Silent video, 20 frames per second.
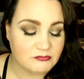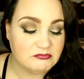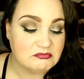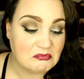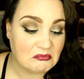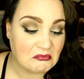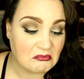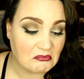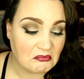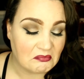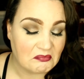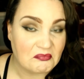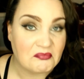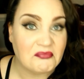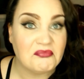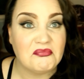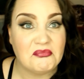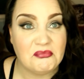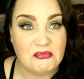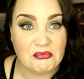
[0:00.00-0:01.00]
Let
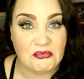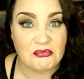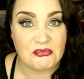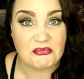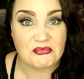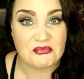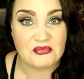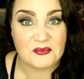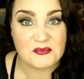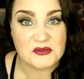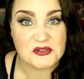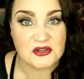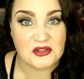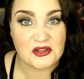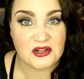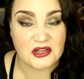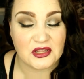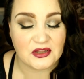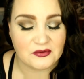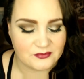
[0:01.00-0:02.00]
me try
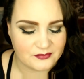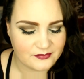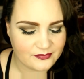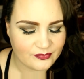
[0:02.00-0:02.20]
that again.